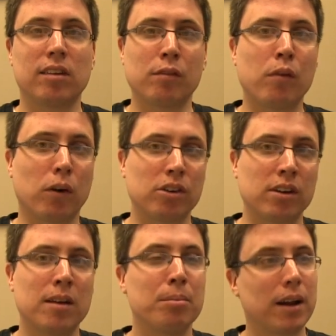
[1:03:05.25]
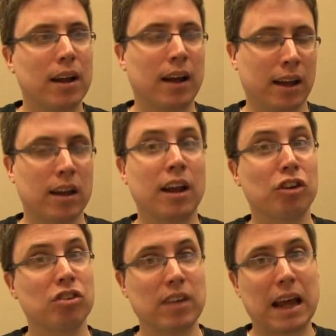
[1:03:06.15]
it's unfortunate, but I can
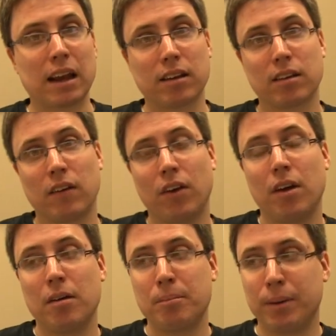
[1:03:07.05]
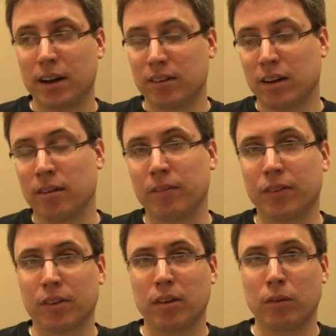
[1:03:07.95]
understand it. But
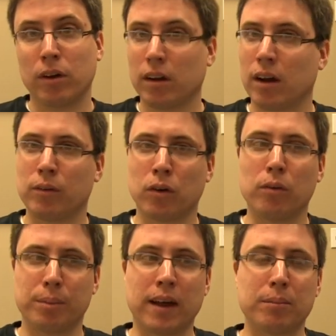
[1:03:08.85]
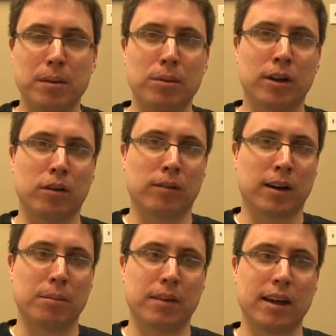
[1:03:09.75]
I would hope that people can
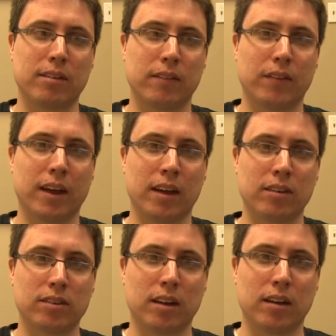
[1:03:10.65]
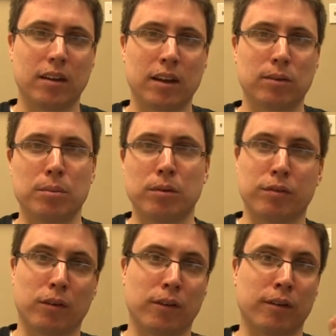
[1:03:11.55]
overcome that as we move
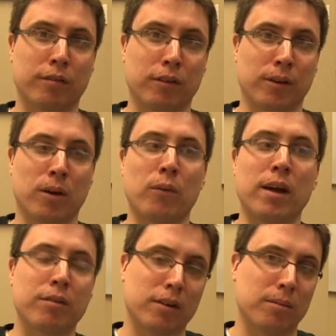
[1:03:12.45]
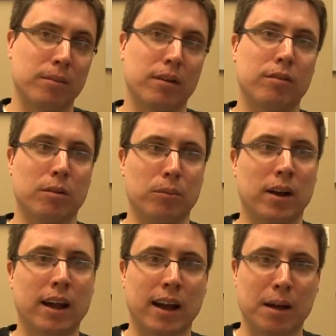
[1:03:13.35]
further and further away from
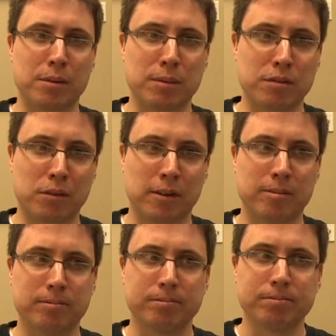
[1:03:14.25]
what had happened before.